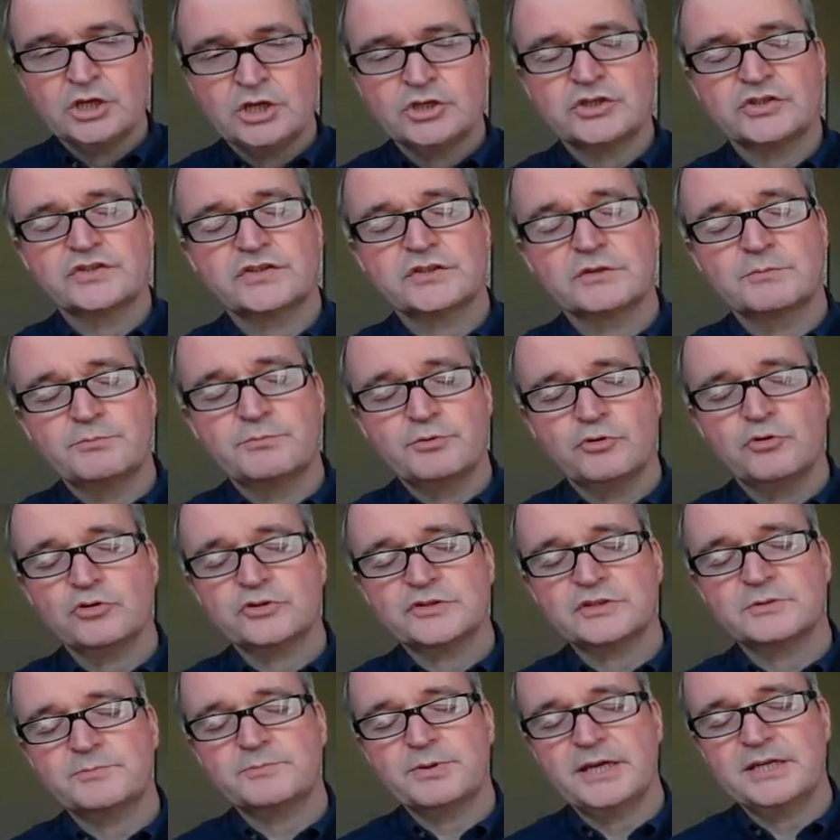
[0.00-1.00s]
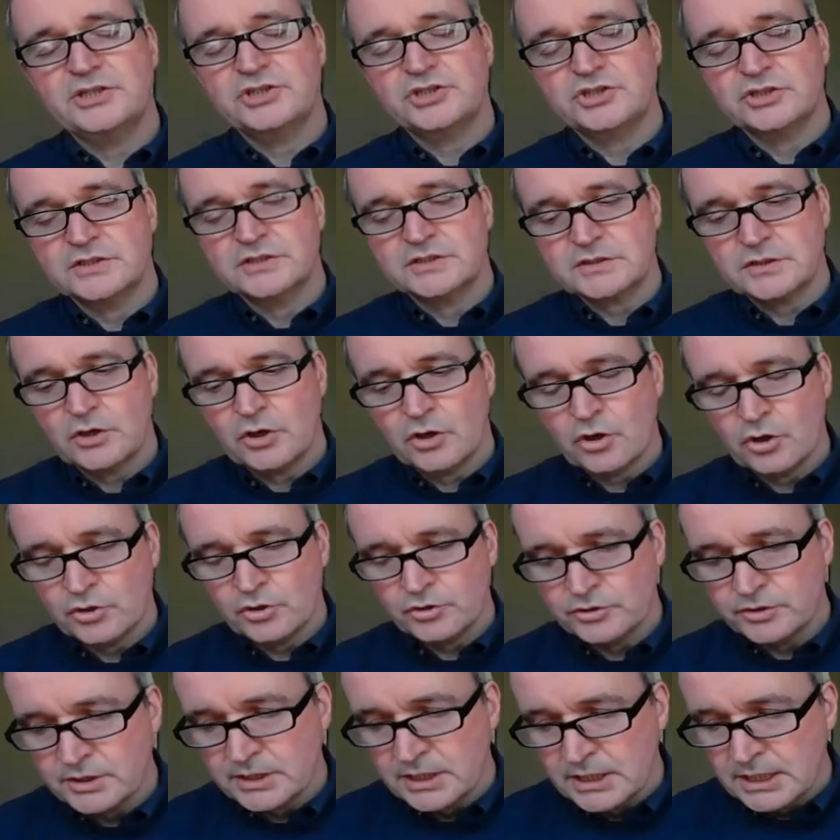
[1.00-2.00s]
To support a patient
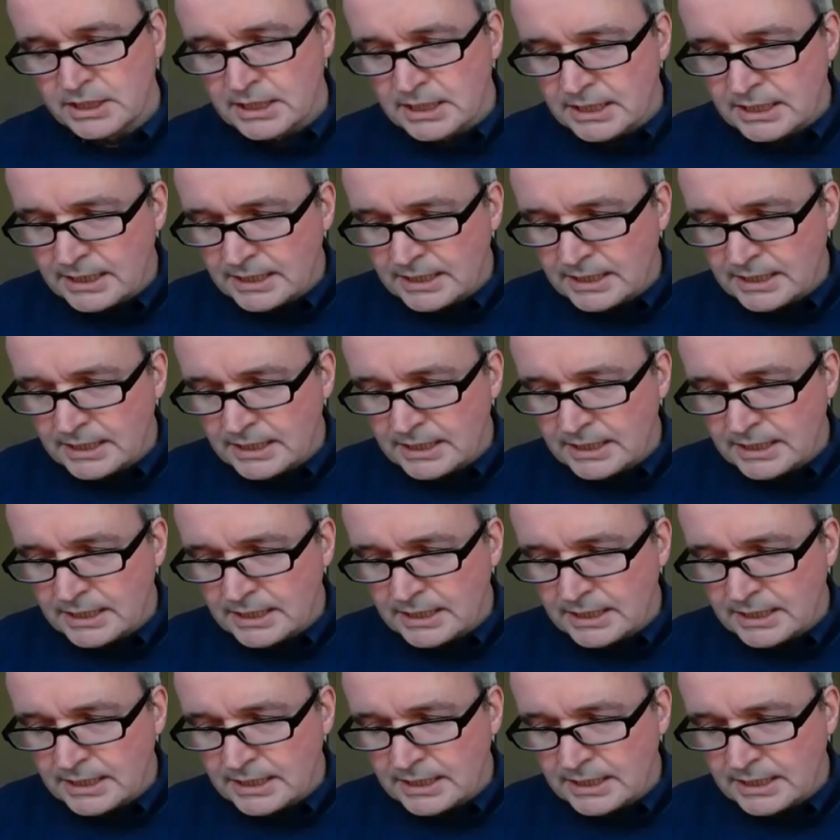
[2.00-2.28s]
on